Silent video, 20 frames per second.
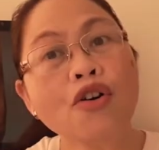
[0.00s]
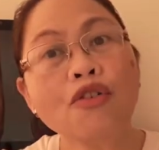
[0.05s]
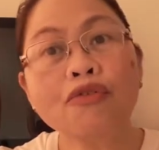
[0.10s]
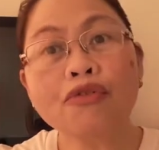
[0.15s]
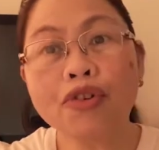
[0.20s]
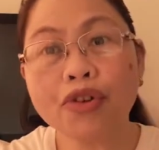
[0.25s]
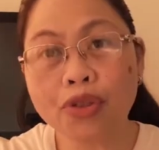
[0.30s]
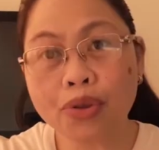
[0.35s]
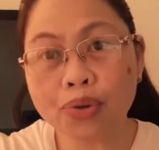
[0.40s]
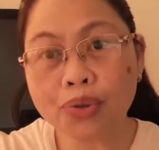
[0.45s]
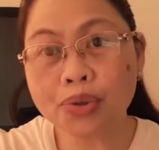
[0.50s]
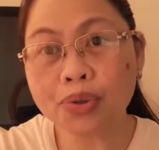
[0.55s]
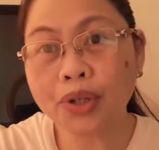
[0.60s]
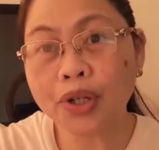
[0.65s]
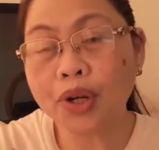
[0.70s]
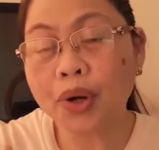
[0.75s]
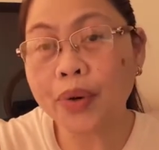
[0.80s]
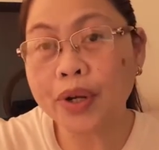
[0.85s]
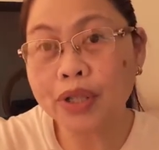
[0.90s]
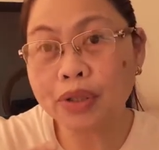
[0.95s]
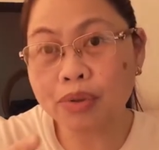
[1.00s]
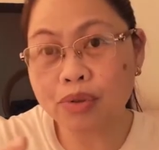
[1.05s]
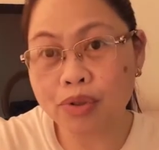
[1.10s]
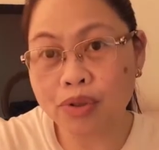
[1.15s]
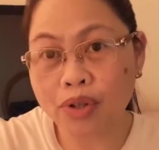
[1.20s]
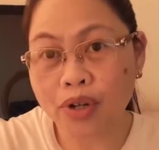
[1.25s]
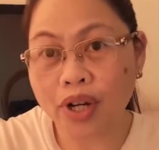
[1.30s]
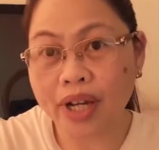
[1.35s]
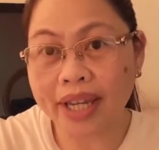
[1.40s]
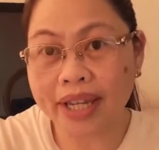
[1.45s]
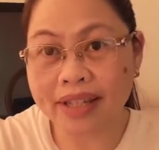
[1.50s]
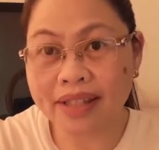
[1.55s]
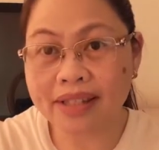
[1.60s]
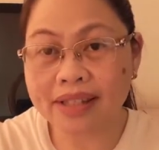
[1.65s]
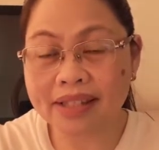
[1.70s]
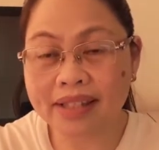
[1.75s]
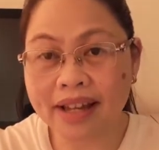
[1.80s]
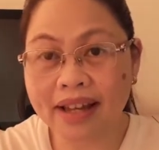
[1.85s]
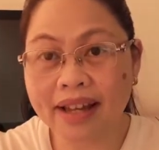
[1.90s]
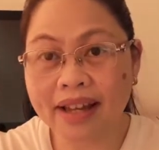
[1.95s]
for those who are going to join
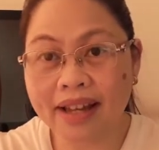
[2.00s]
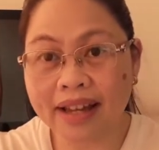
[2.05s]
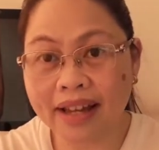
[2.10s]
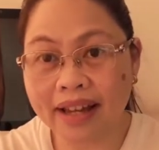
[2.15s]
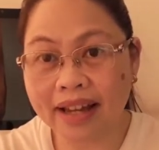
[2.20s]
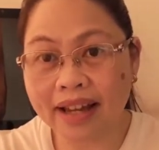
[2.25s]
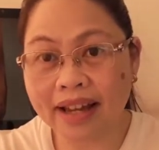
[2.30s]
sa